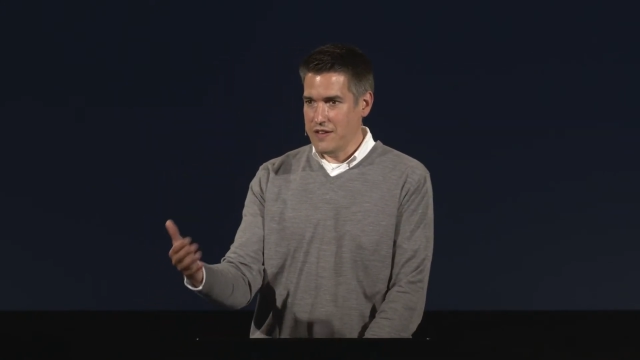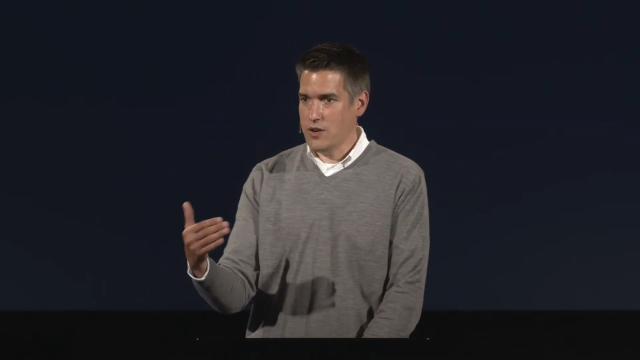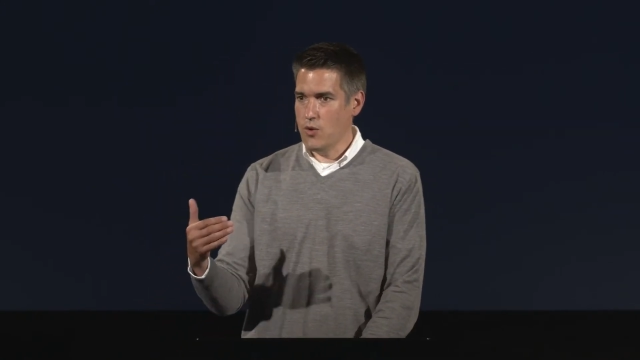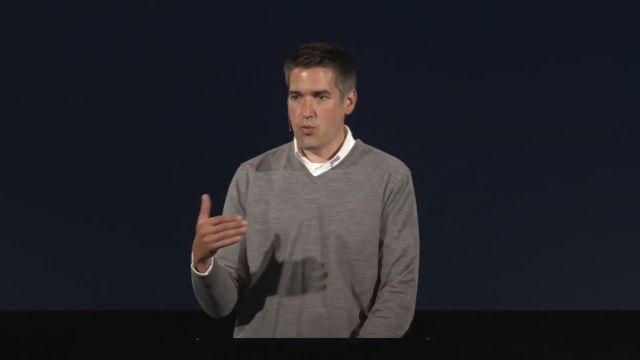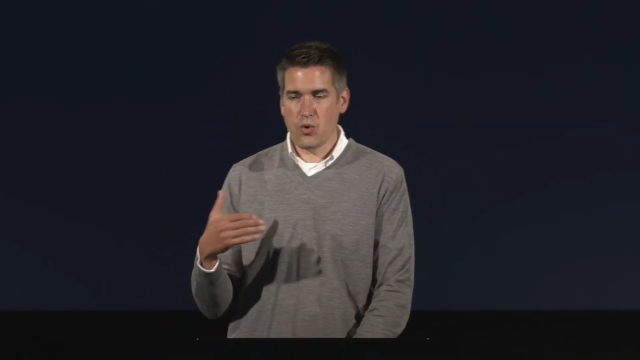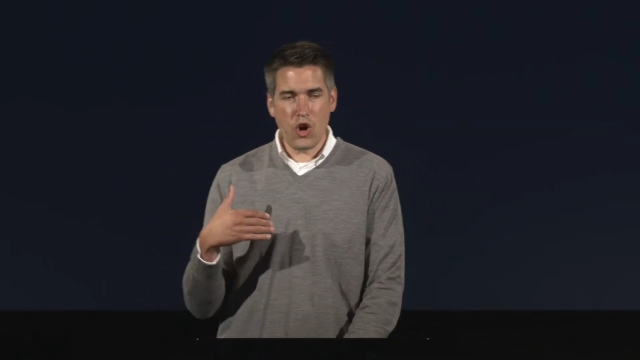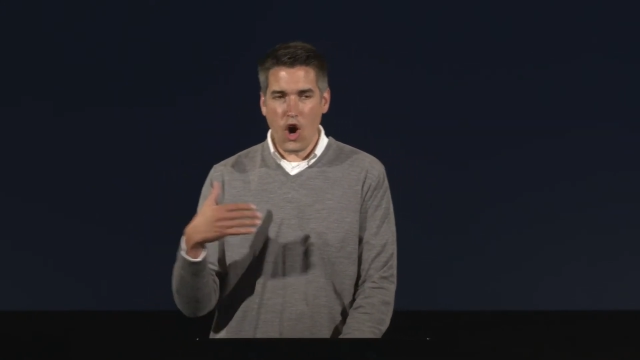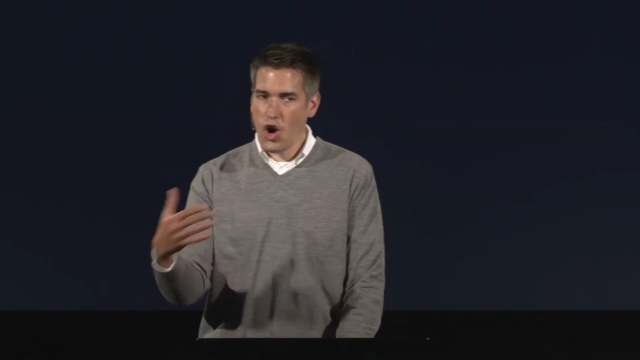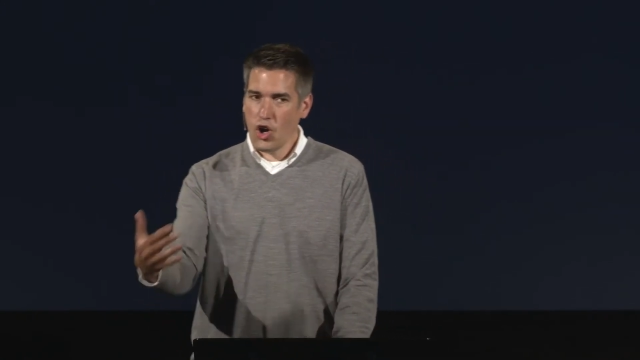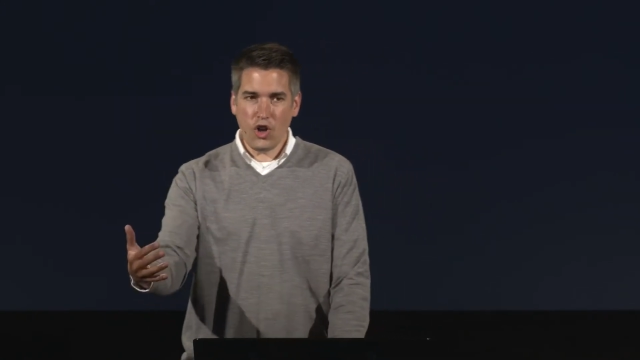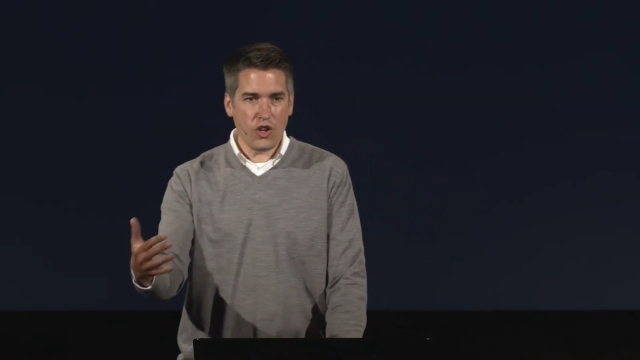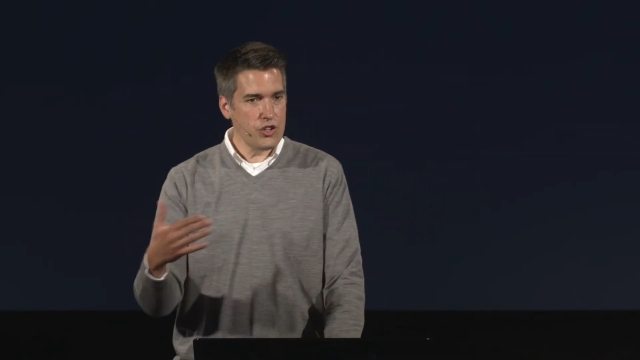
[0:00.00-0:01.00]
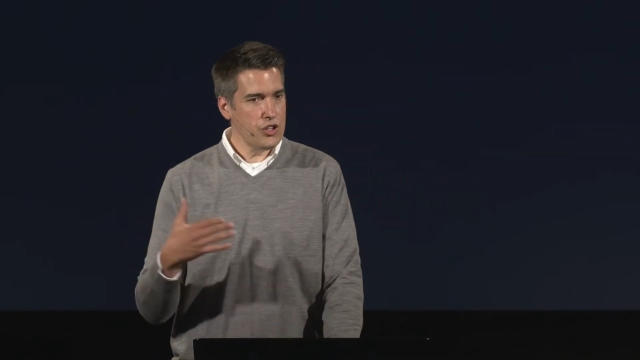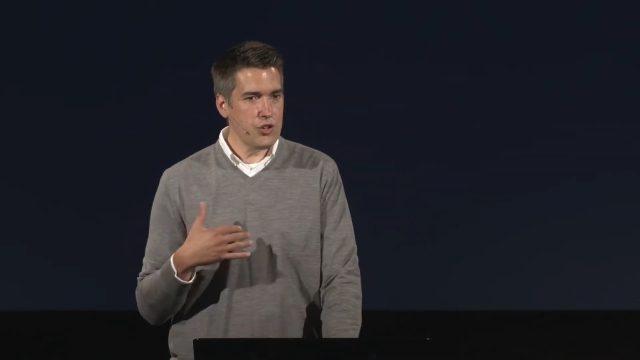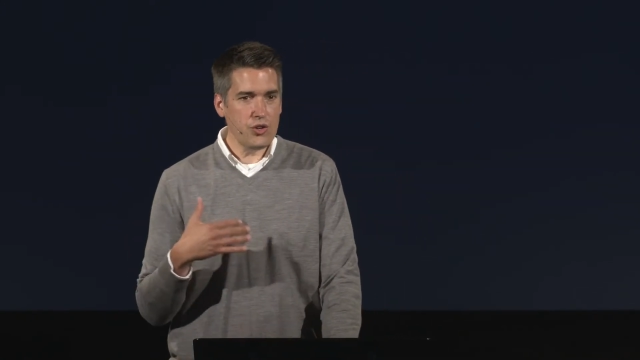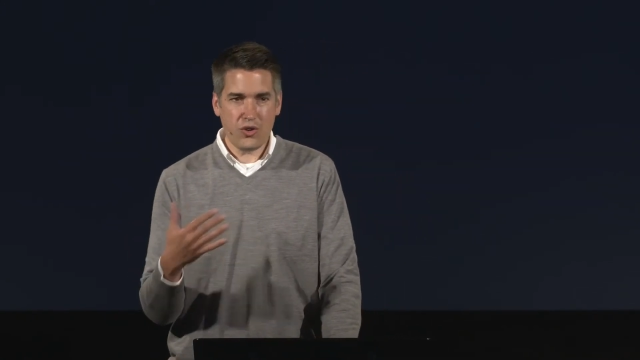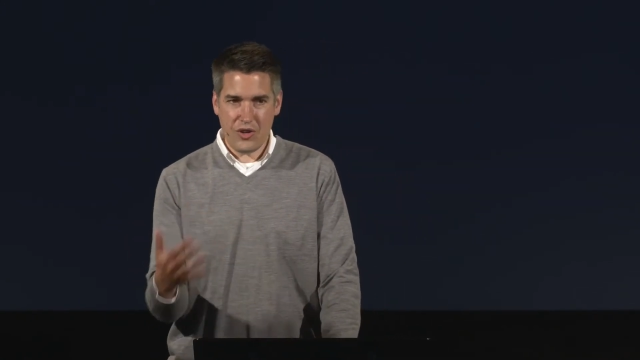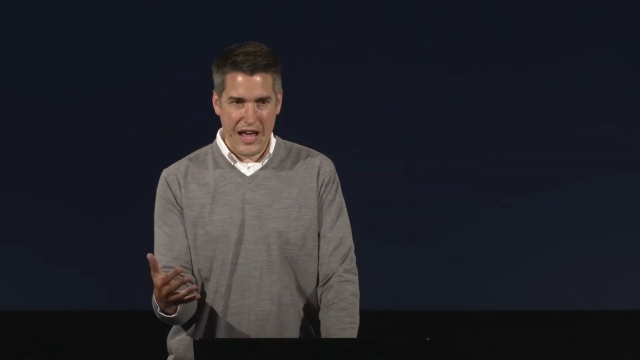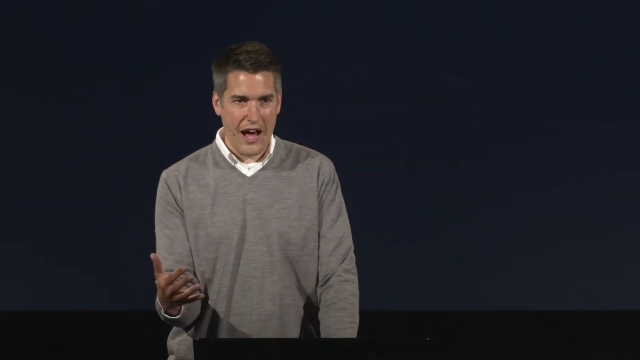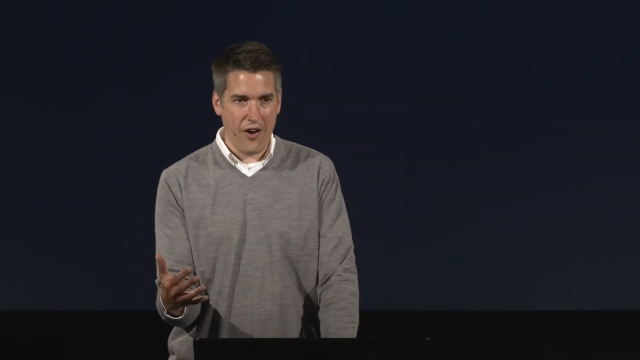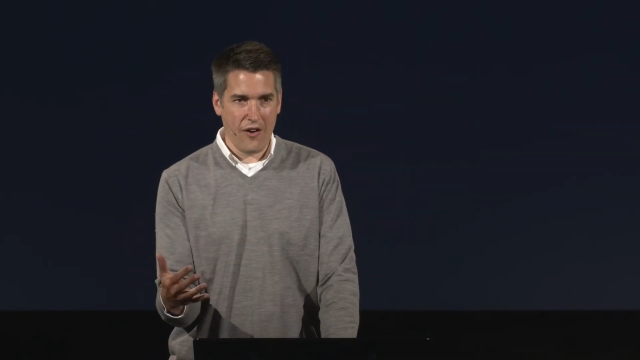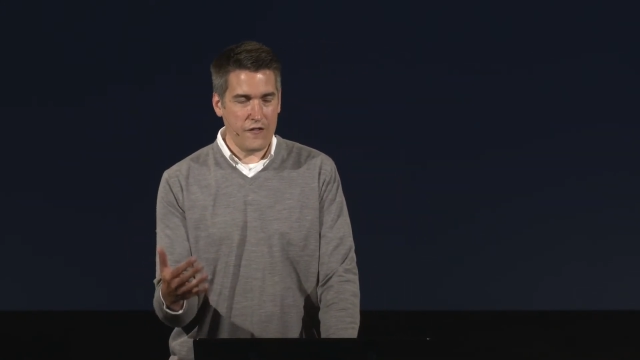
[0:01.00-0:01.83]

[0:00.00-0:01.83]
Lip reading: Like, we're all new now.